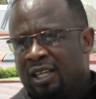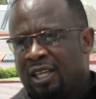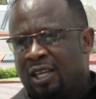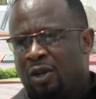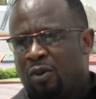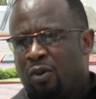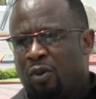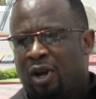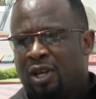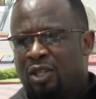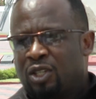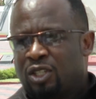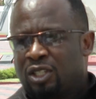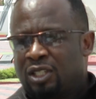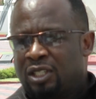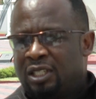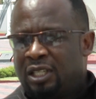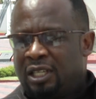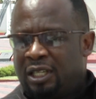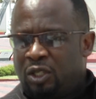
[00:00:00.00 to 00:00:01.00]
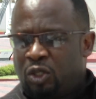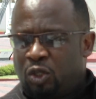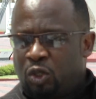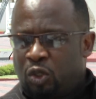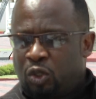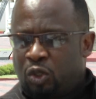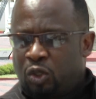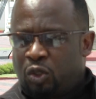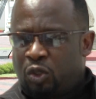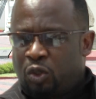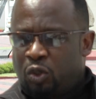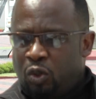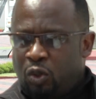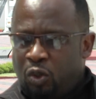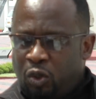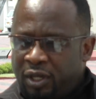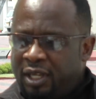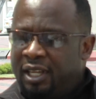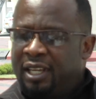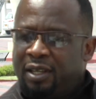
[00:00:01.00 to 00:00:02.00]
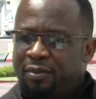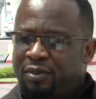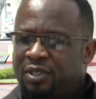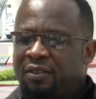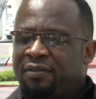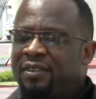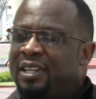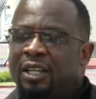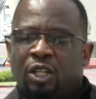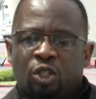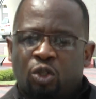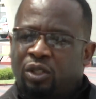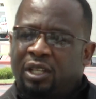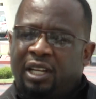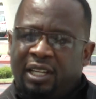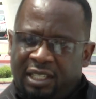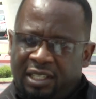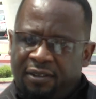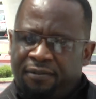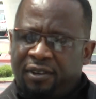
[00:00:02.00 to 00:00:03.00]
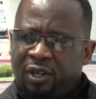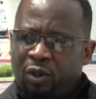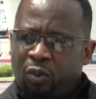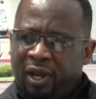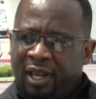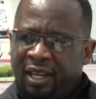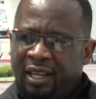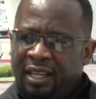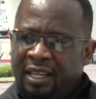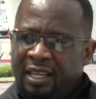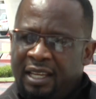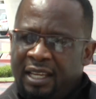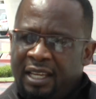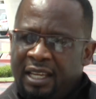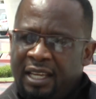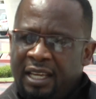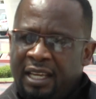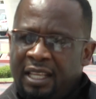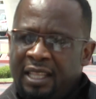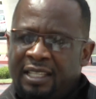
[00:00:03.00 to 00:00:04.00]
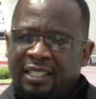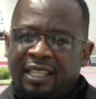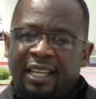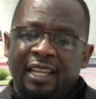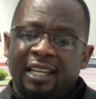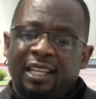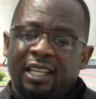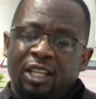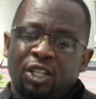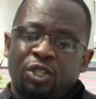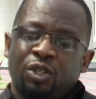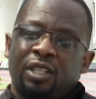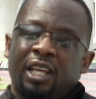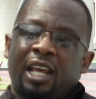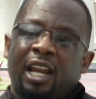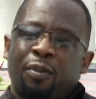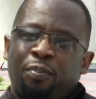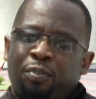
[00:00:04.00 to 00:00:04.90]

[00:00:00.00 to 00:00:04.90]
He was to looking himself in a totally different way. The second issue that I